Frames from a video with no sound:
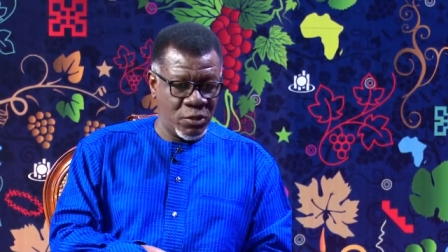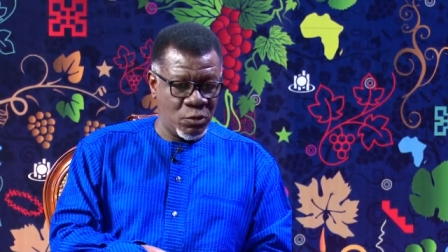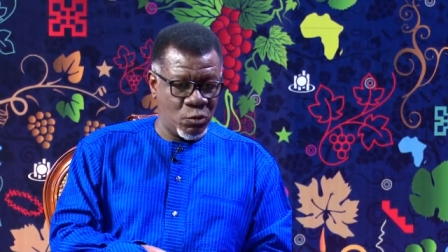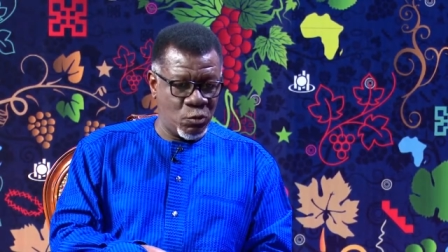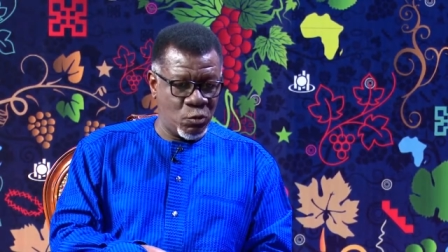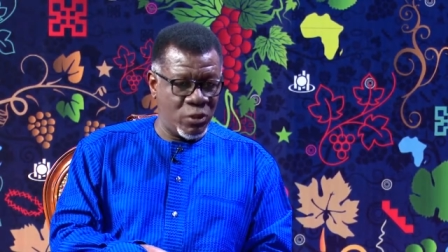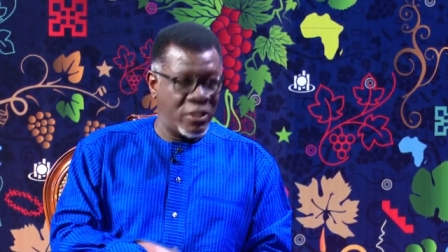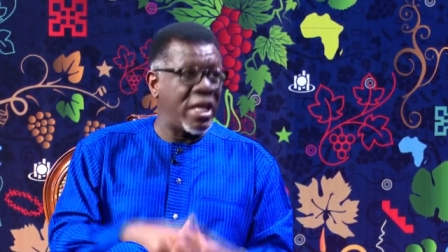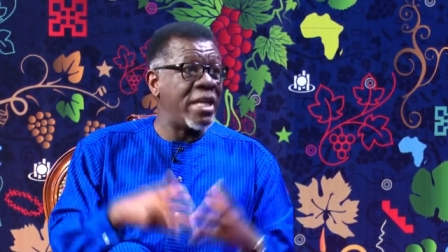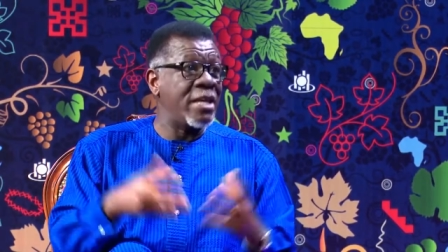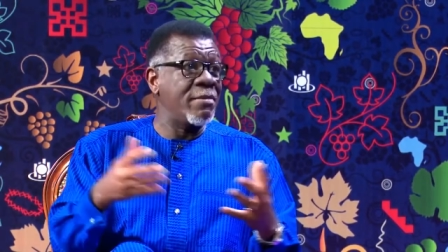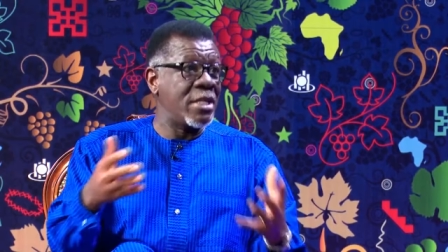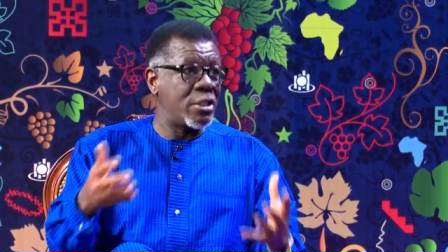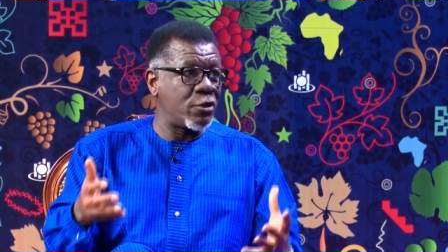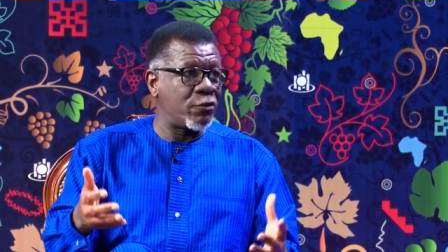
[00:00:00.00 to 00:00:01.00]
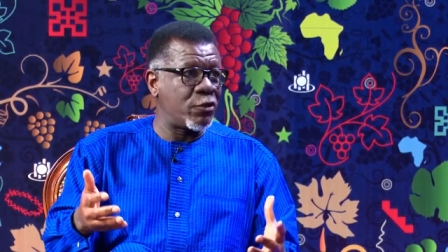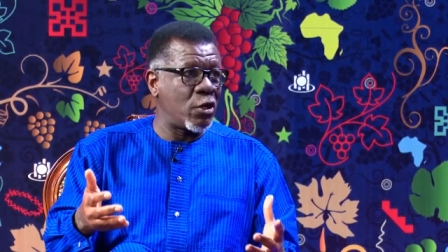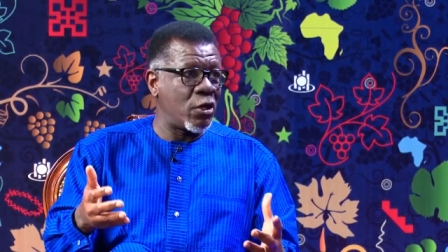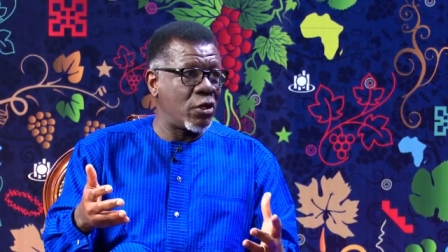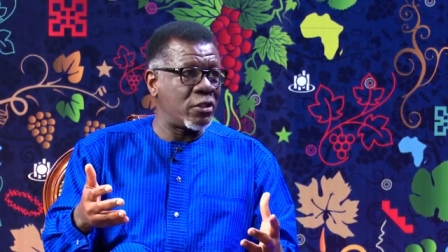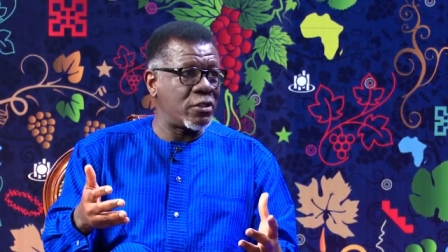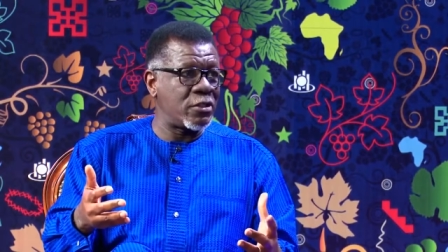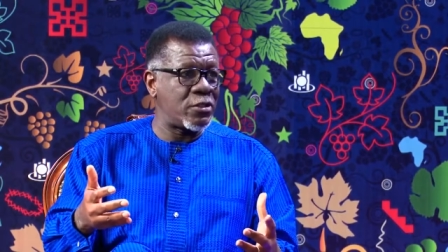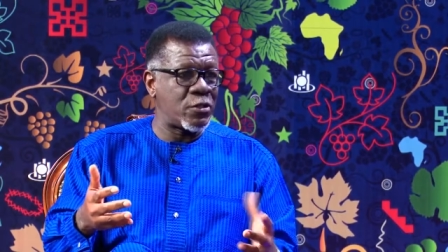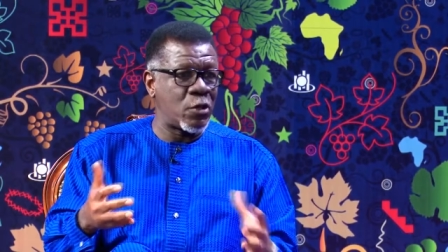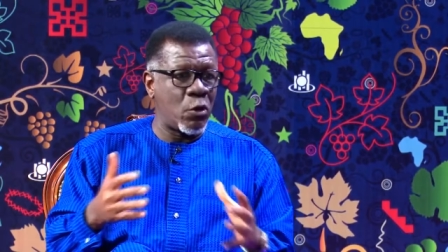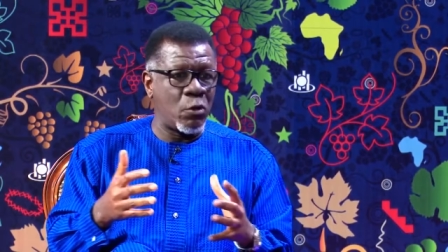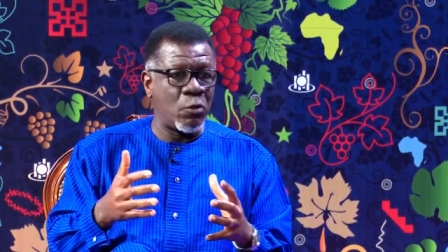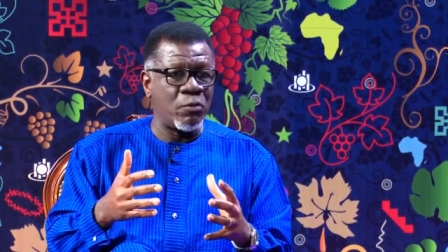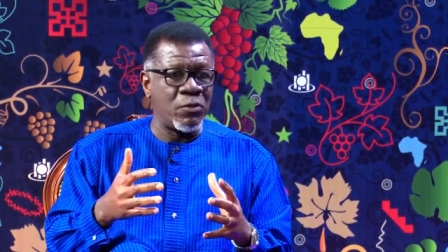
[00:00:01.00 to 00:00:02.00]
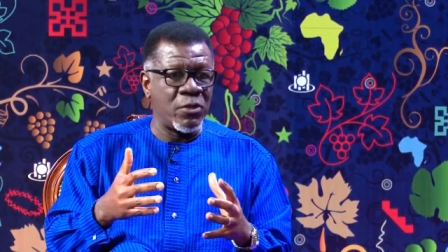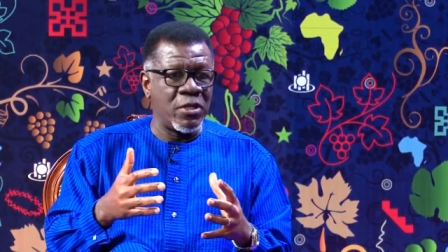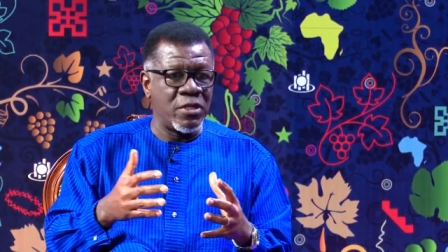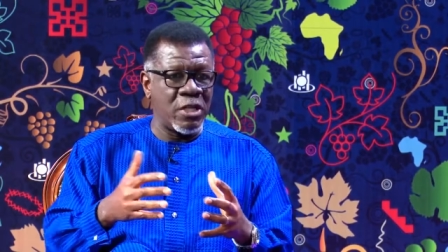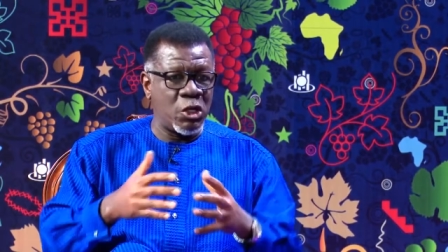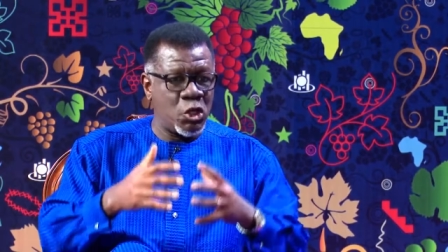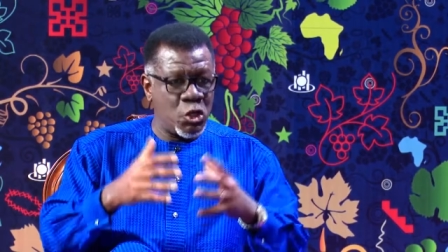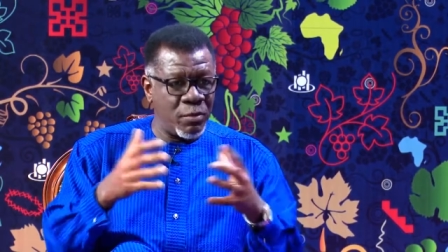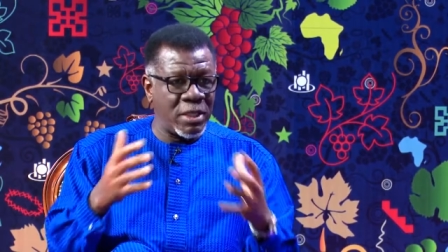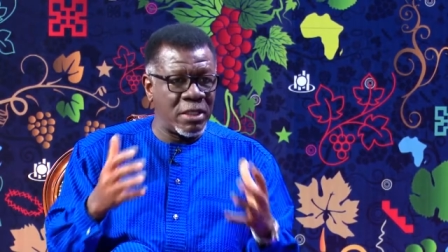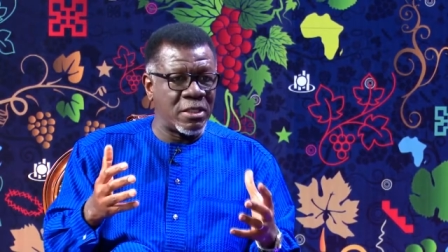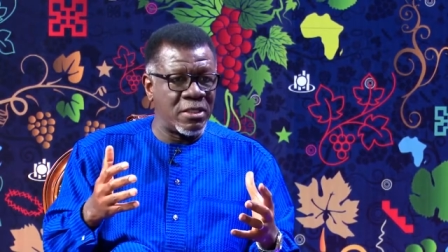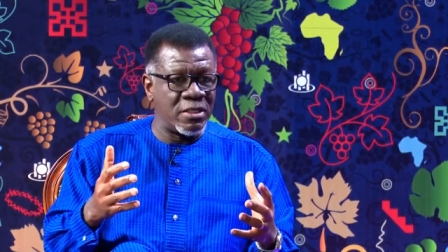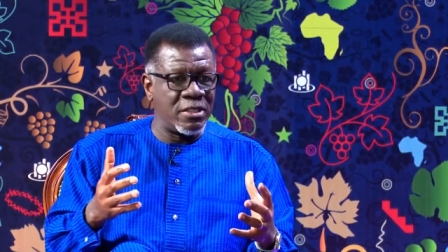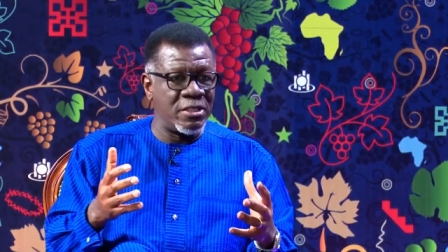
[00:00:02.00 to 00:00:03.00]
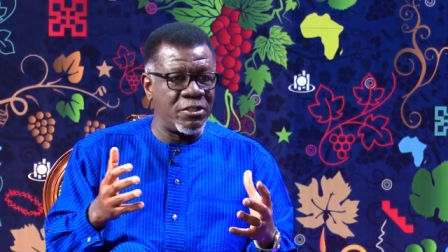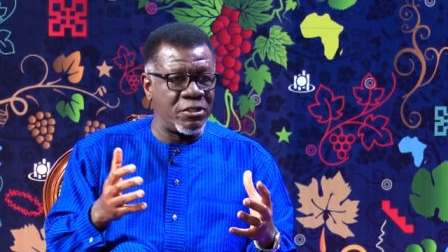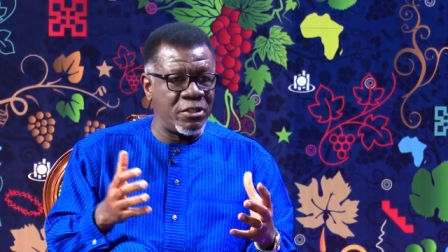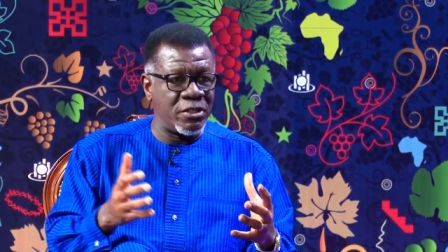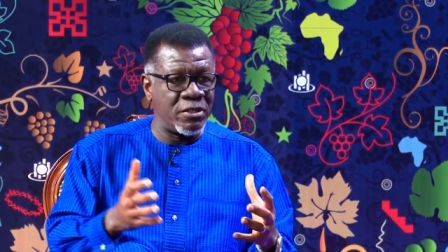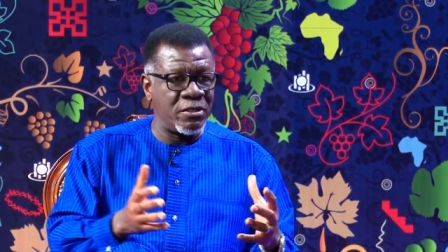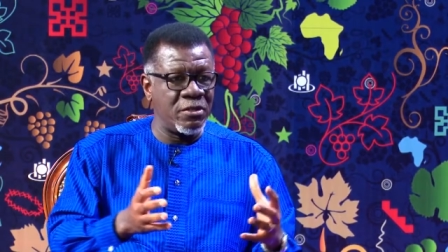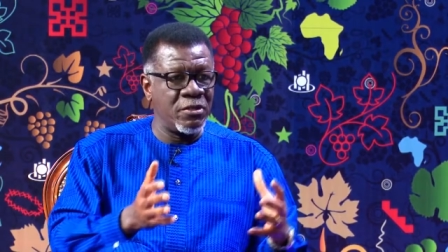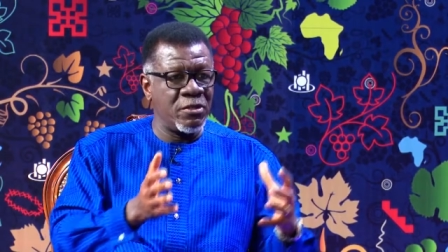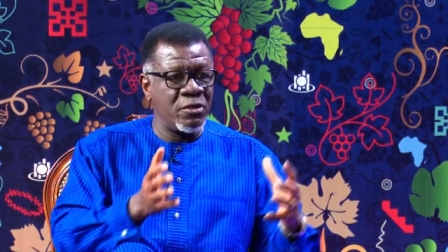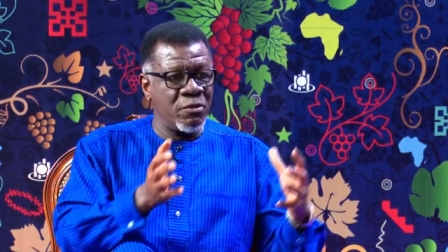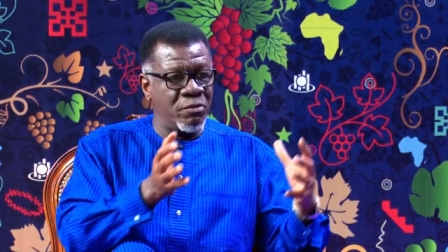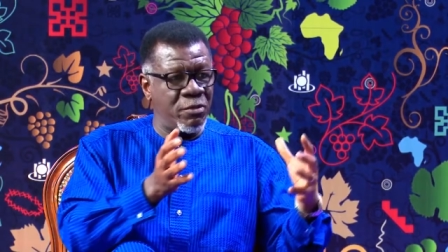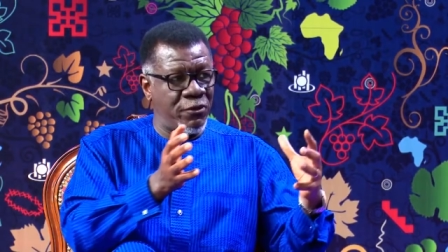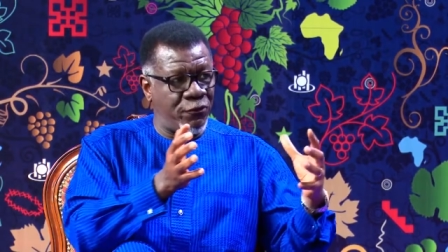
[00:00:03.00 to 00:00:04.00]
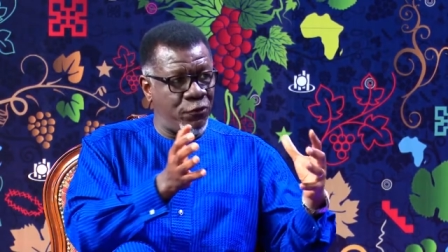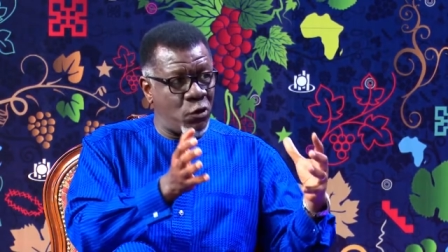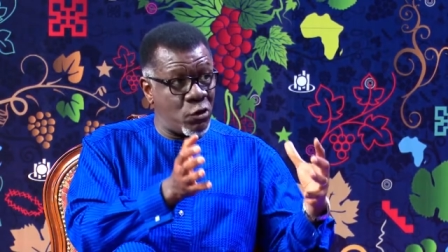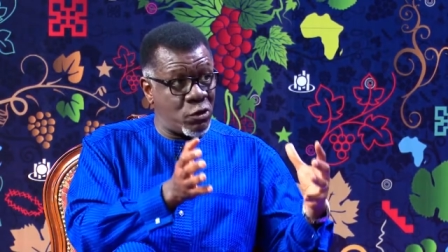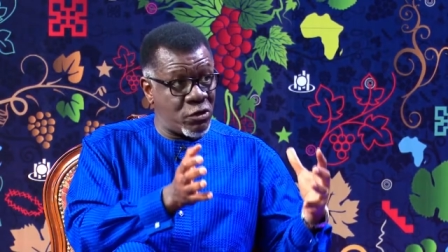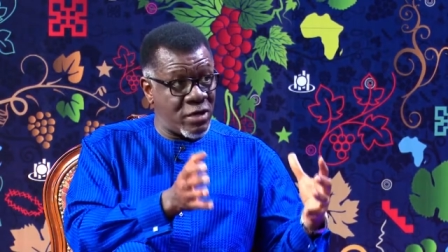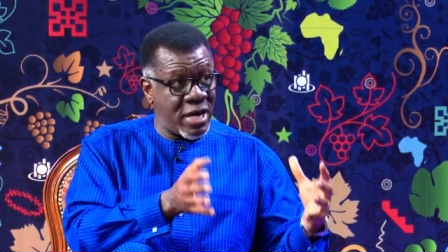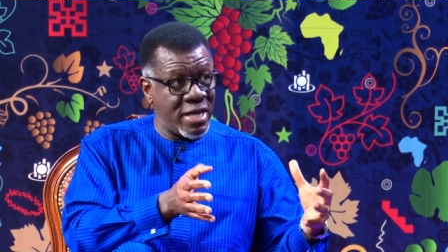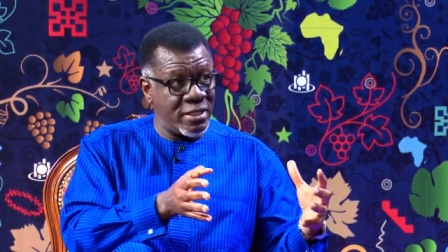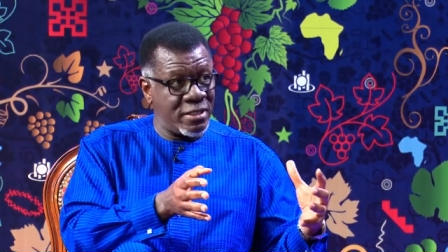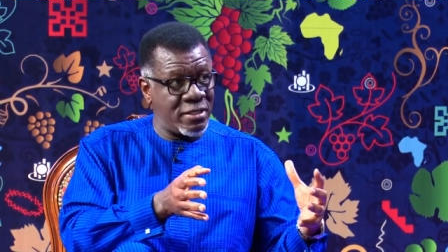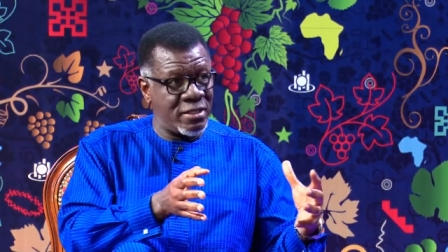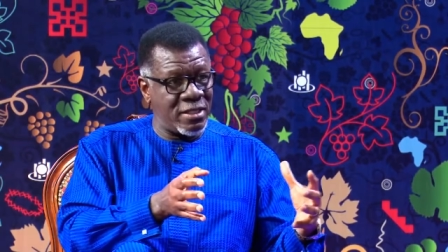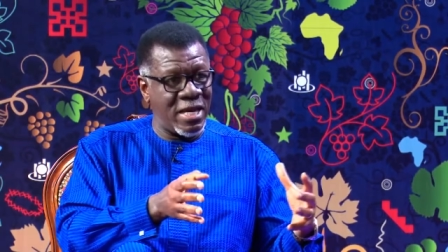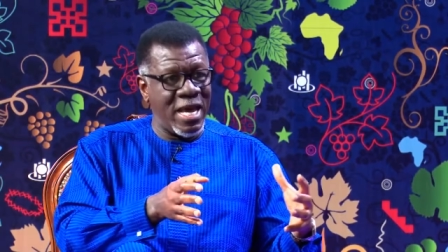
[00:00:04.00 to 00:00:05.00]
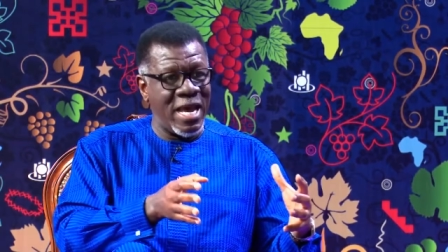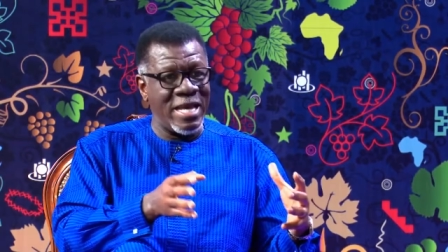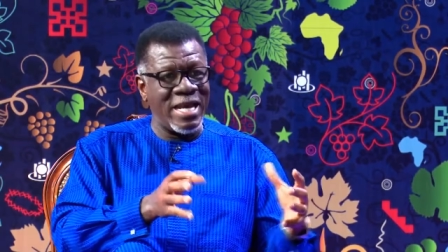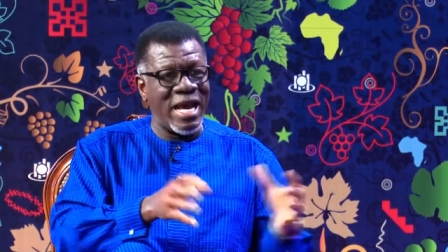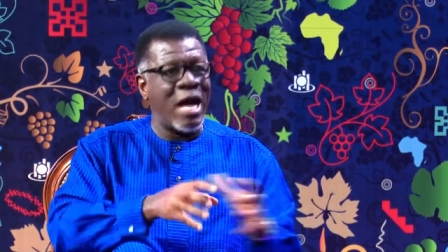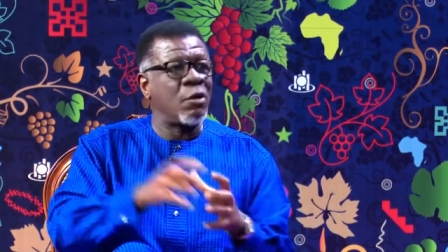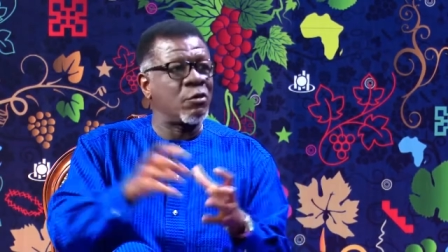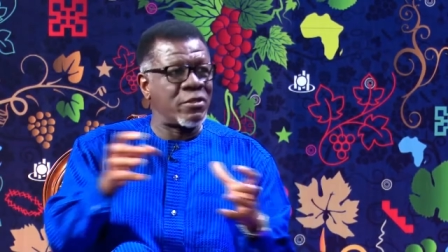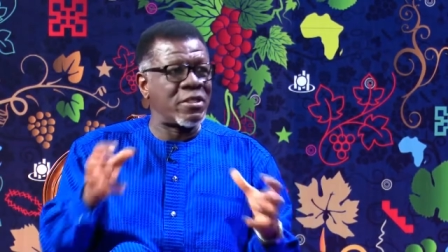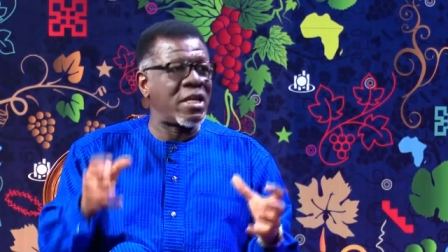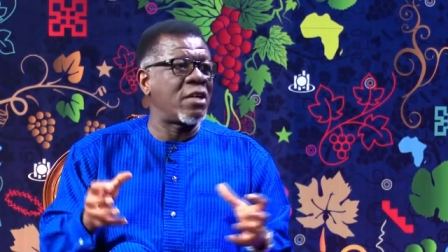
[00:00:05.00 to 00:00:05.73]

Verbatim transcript: with the image of God. So the human condition before Christ and outside